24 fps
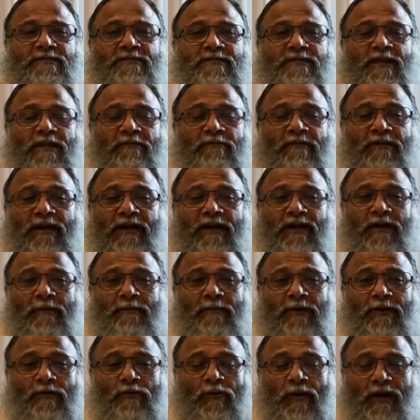See, we are
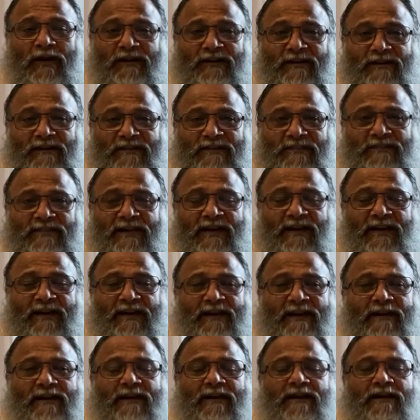able to
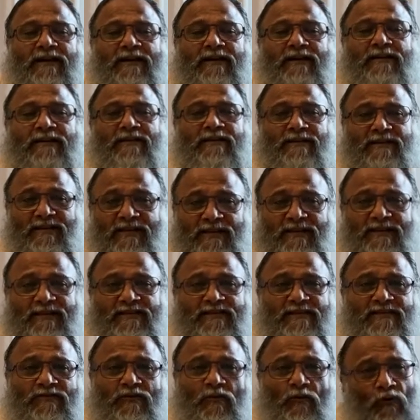understand
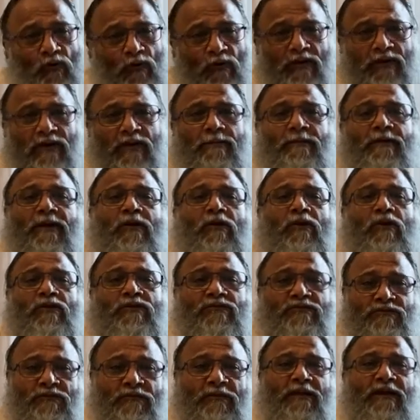this only
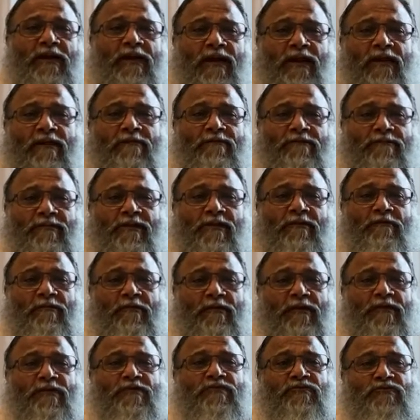because we have the
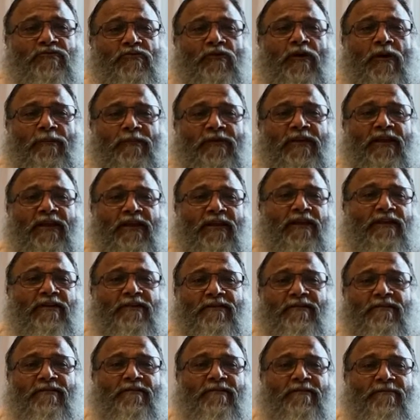words to
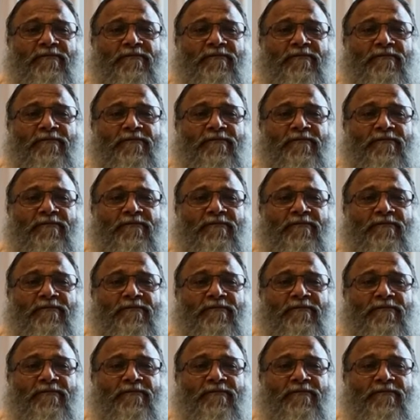communicate.